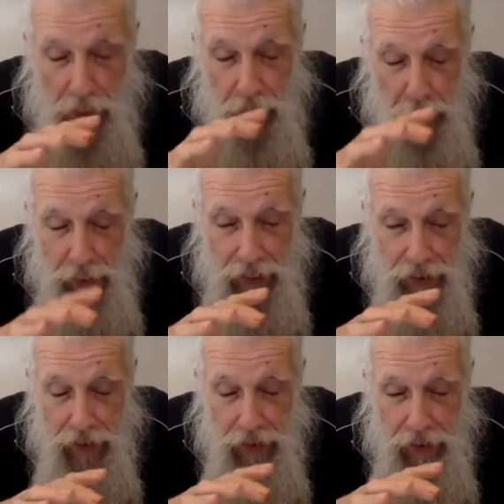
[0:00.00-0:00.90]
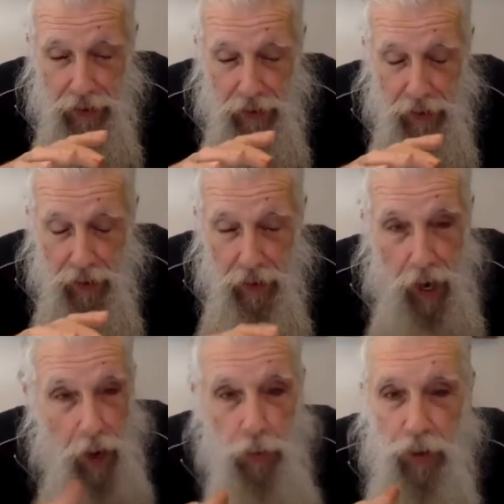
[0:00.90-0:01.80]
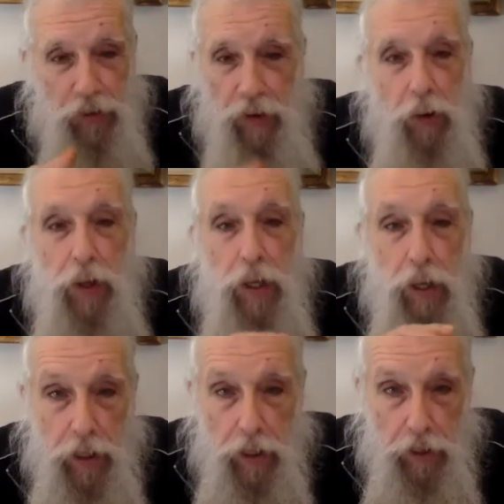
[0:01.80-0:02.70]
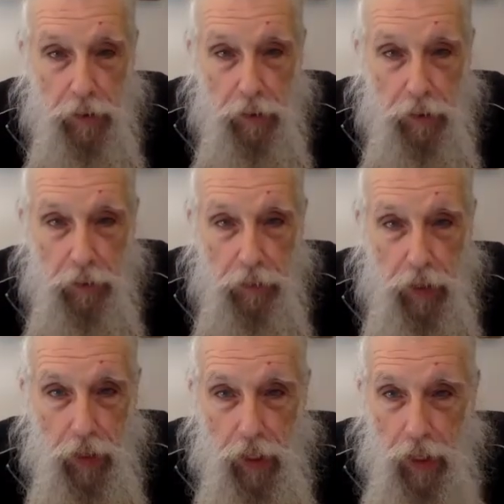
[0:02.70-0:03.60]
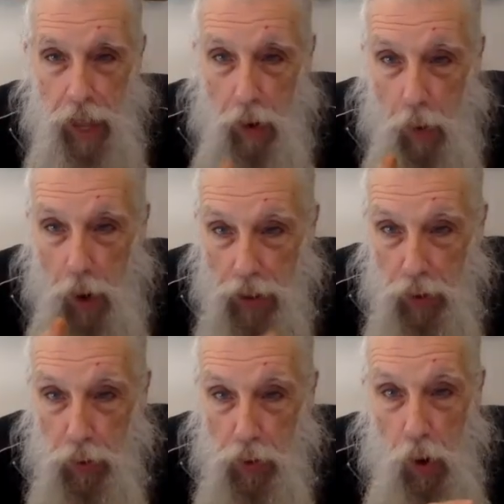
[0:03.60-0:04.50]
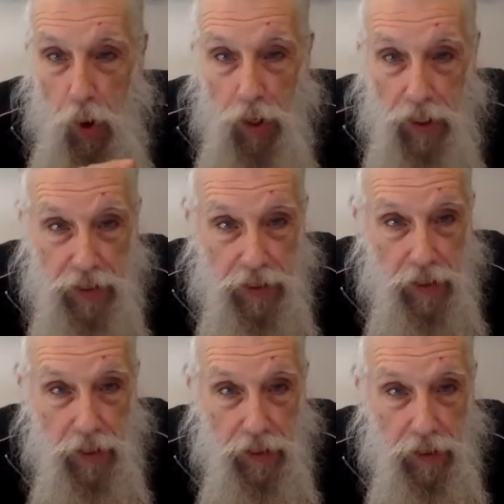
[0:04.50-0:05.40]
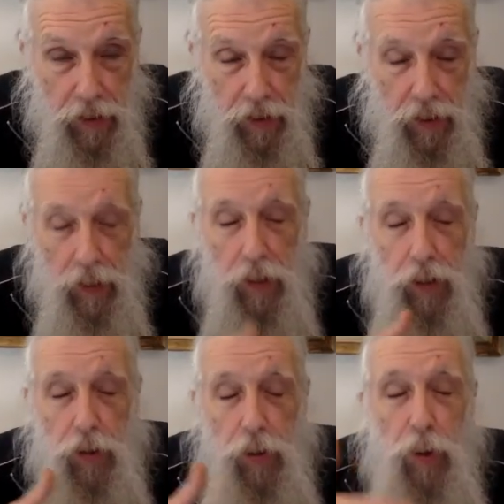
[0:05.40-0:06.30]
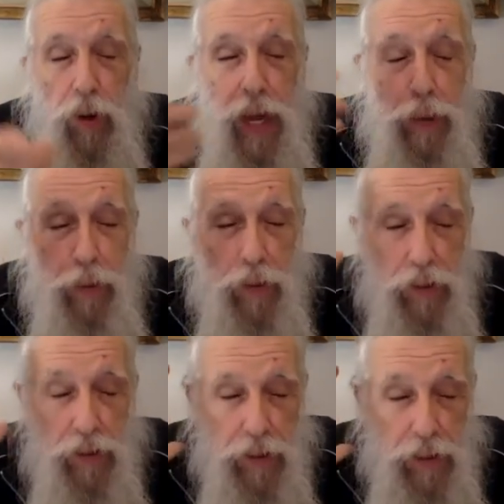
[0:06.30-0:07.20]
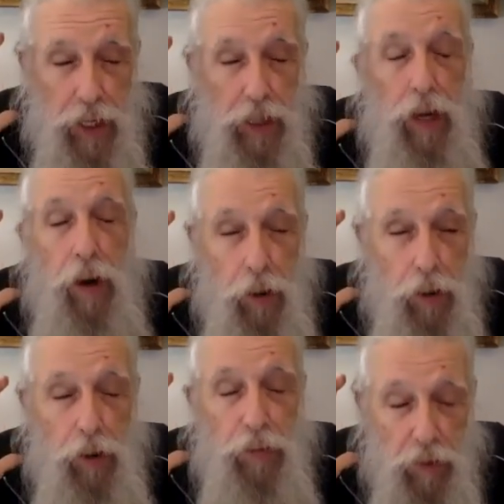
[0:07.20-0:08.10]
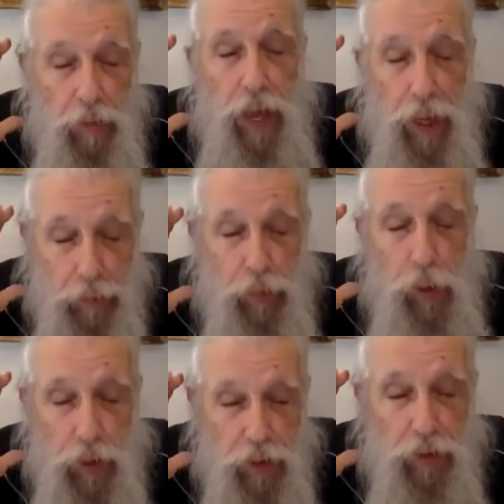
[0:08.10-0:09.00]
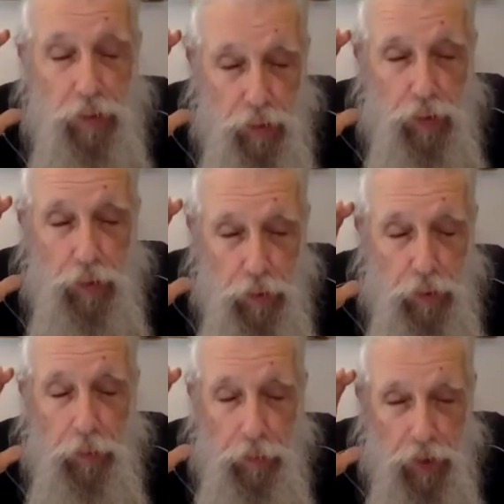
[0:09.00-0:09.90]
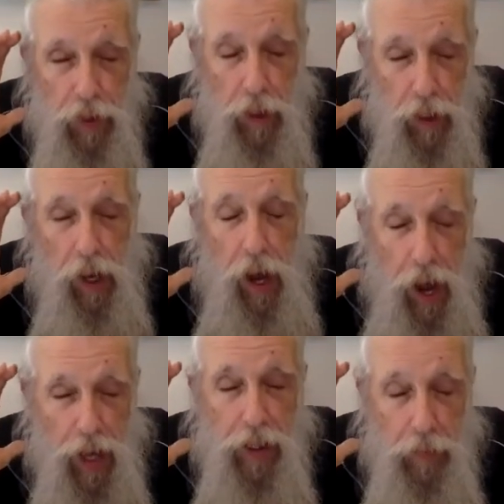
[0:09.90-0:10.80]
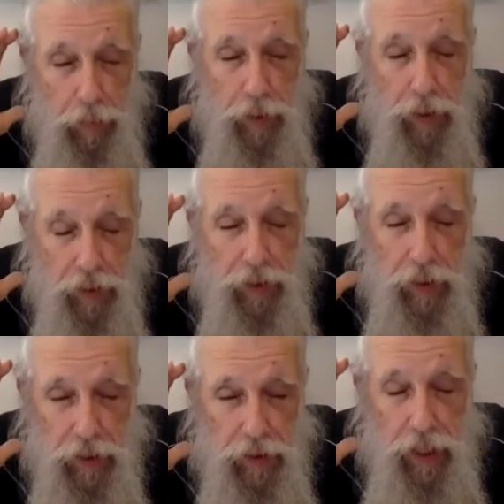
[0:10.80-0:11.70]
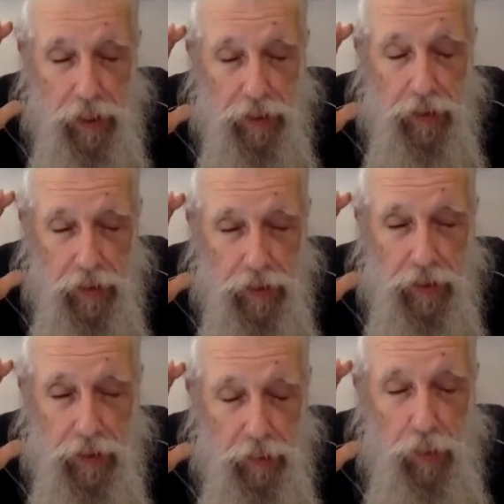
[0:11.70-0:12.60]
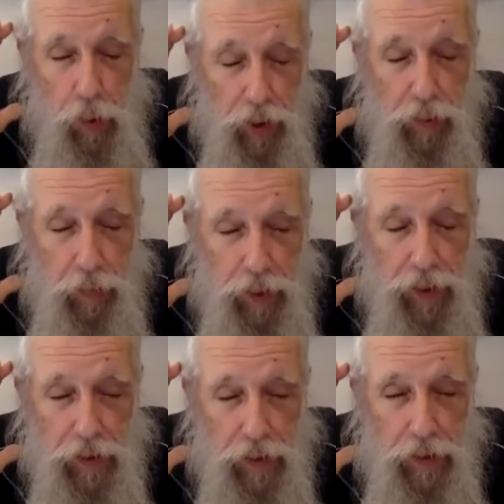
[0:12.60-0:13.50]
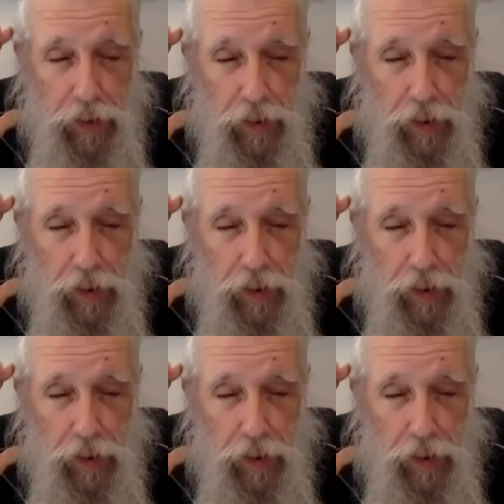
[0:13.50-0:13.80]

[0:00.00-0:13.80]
it means is I was very clear. And while you were all listening, you were able to say, oh, from that point of view, I am birthless, deathless, immortal bliss.